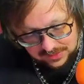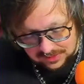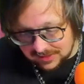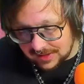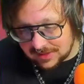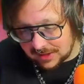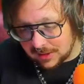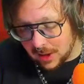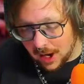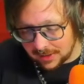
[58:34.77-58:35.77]
Success at a
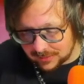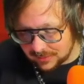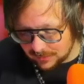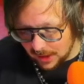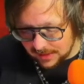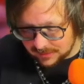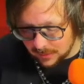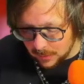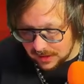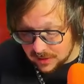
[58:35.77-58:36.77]
cost, right?
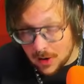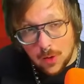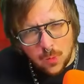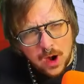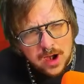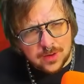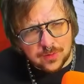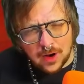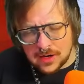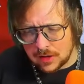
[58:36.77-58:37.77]
So we know where to
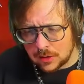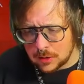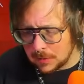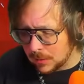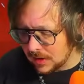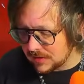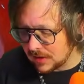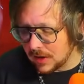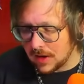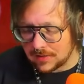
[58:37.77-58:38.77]
find a clue, but what is the
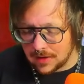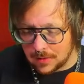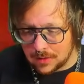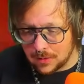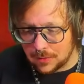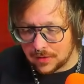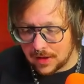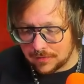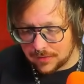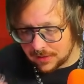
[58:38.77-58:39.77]
cost? And I want to roll for
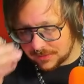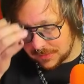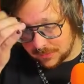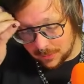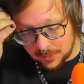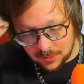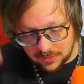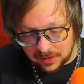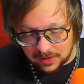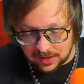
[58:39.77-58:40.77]
that first before we move
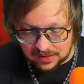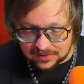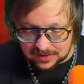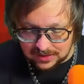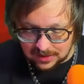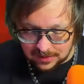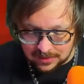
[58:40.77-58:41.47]
on to the next scene here.